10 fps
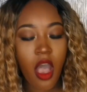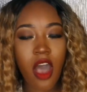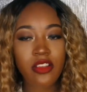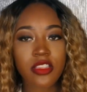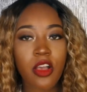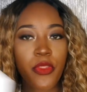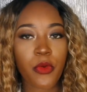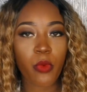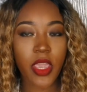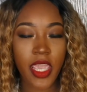Also,
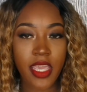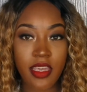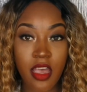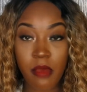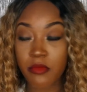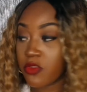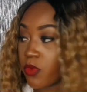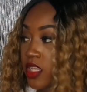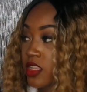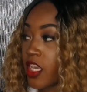the wig comes
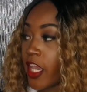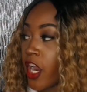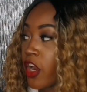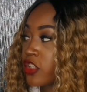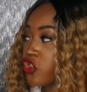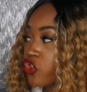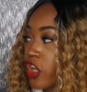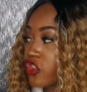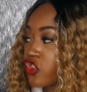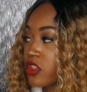with care
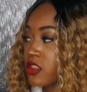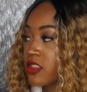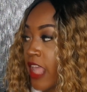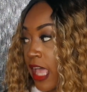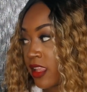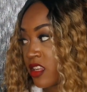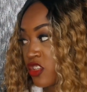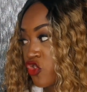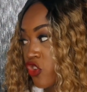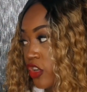instructions, styling
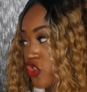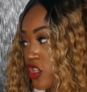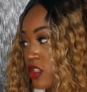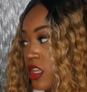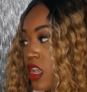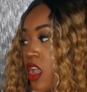instructions,